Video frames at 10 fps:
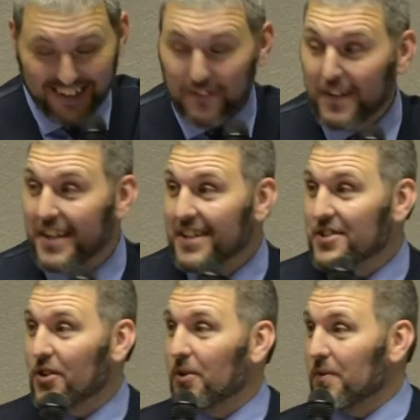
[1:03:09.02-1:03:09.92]
Okay,
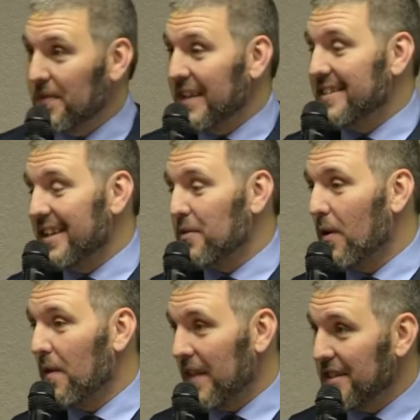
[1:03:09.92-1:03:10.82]
so that's the end
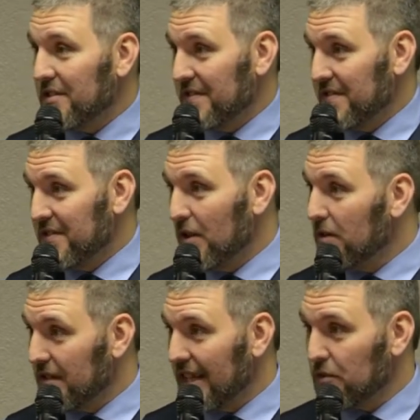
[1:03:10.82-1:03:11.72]
quote. That's,
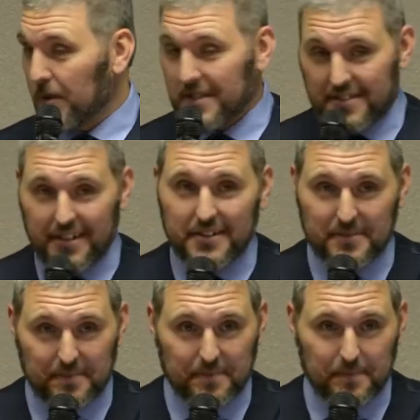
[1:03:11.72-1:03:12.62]
that's what he said.